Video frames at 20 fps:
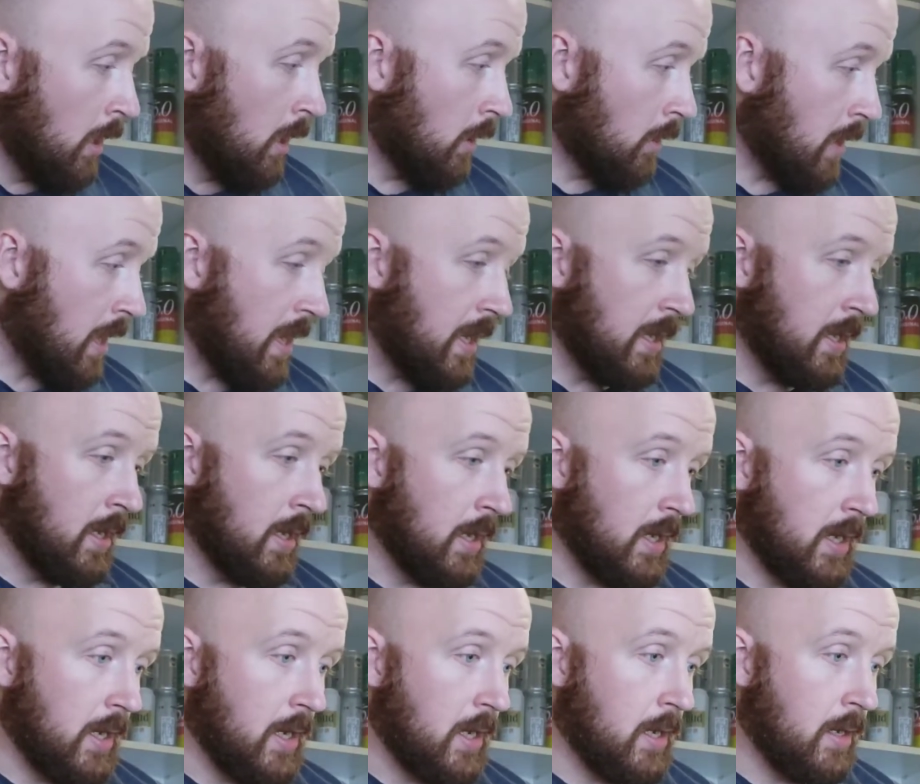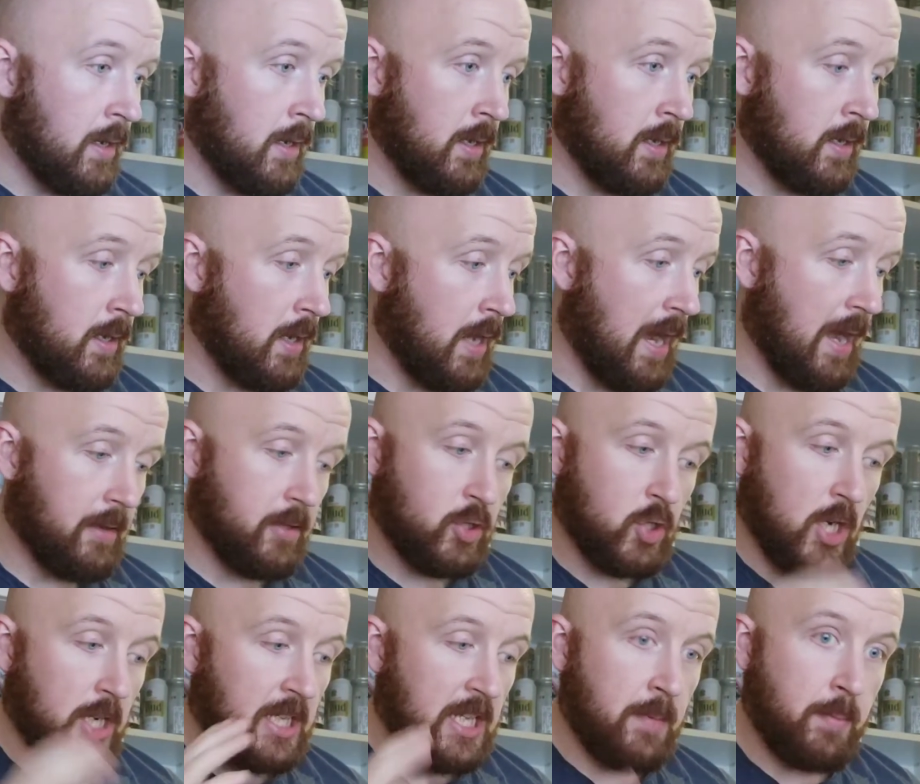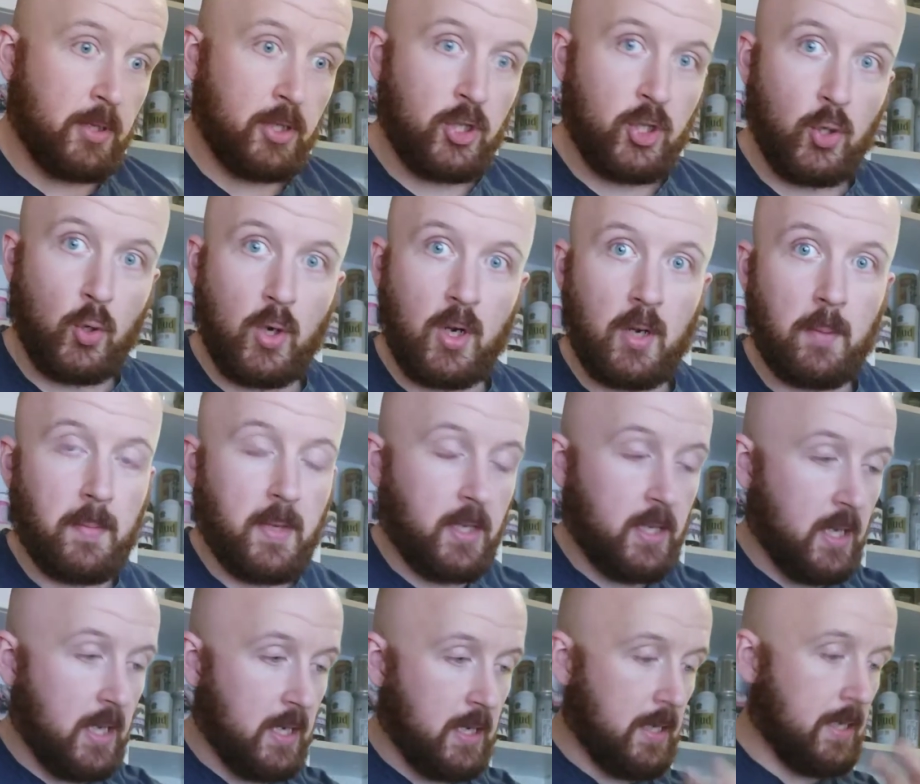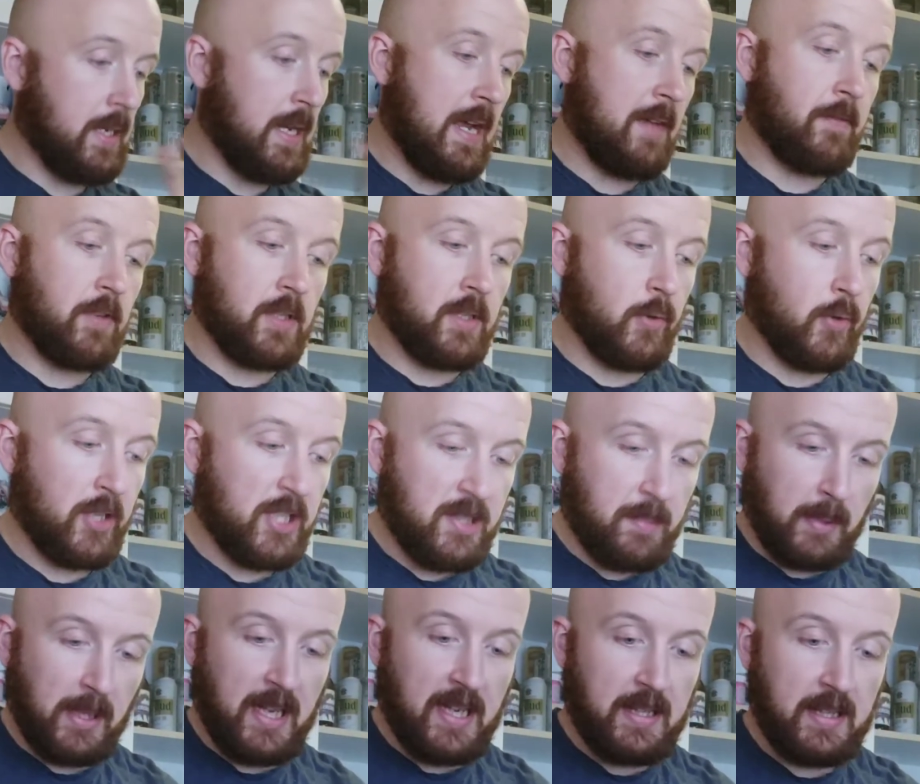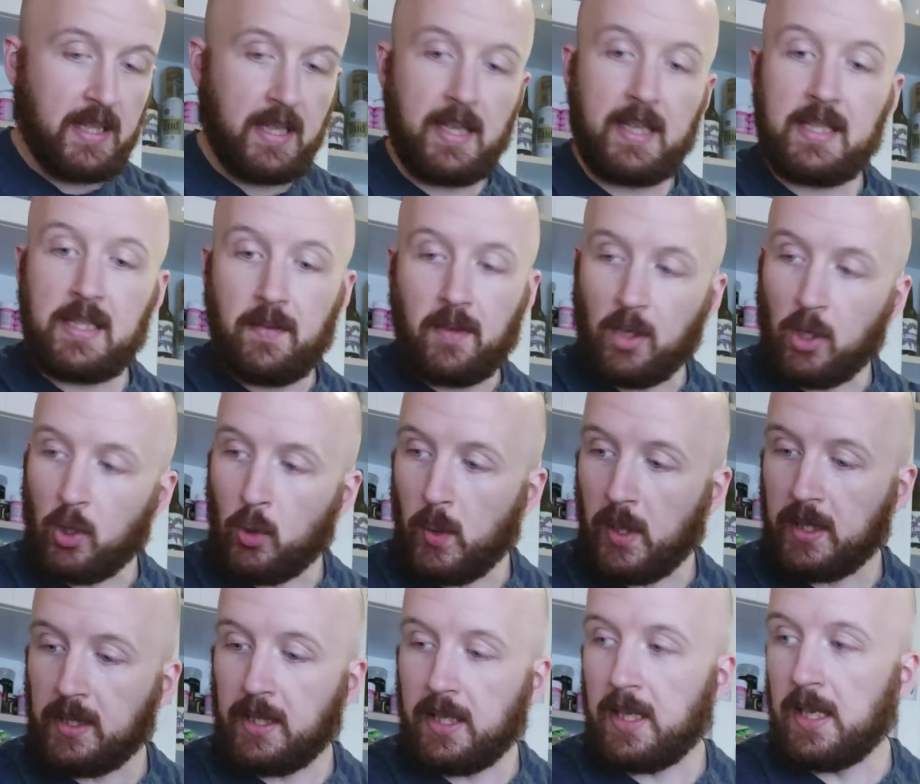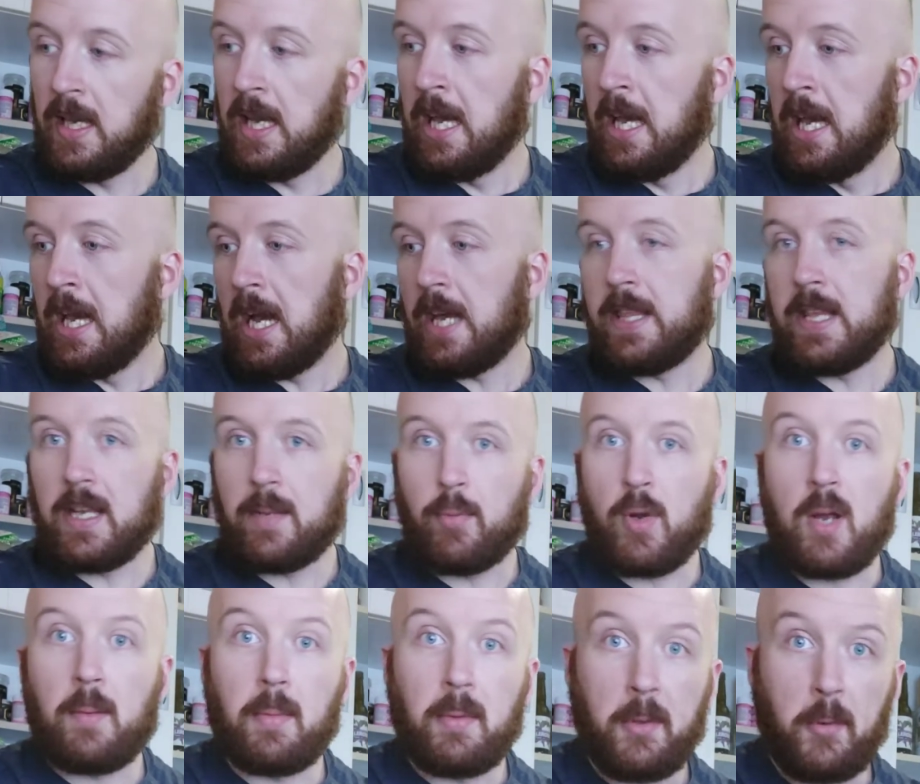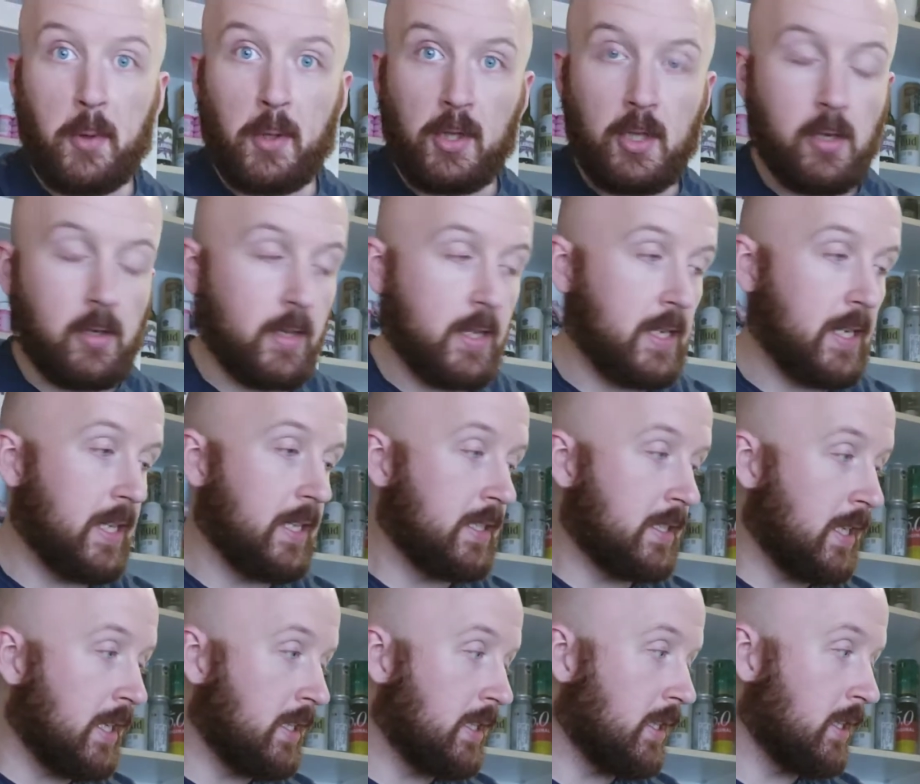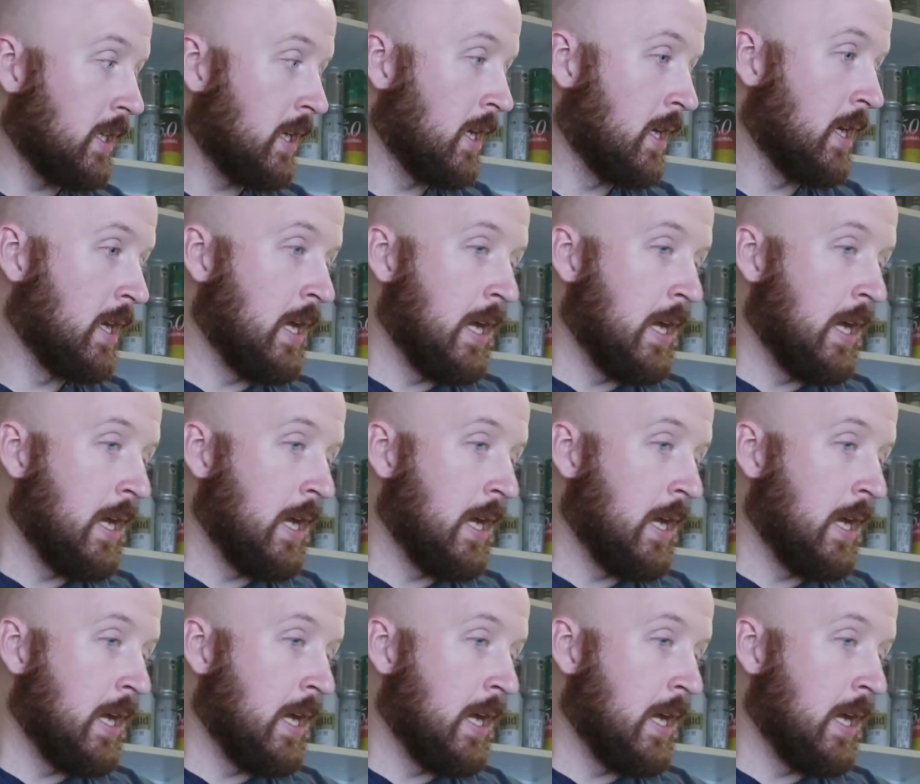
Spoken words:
okay, I try to keep it short, but in an effort to explain things even quickly, I think it probably went longer than I intended.